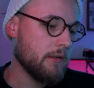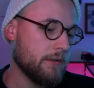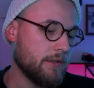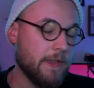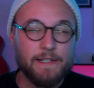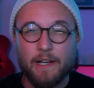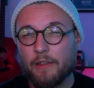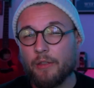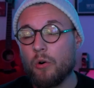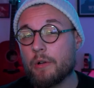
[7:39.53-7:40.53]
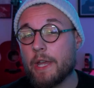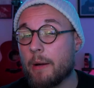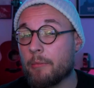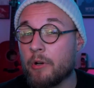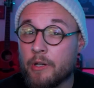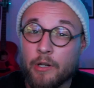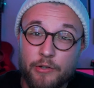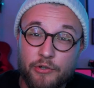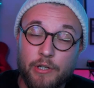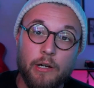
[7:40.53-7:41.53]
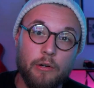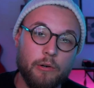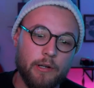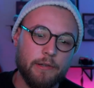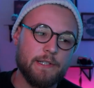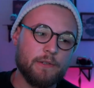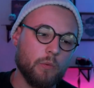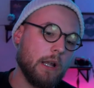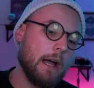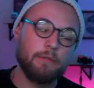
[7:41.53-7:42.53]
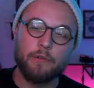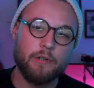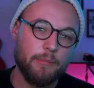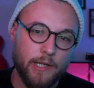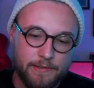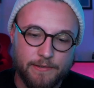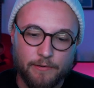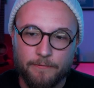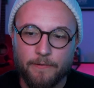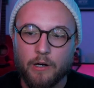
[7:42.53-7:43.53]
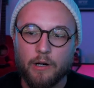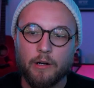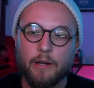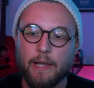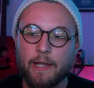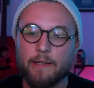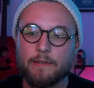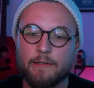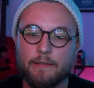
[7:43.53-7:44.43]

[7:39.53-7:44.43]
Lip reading: So that's kind of the whole camera in a nutshell, or at least what I've learned about it so far, and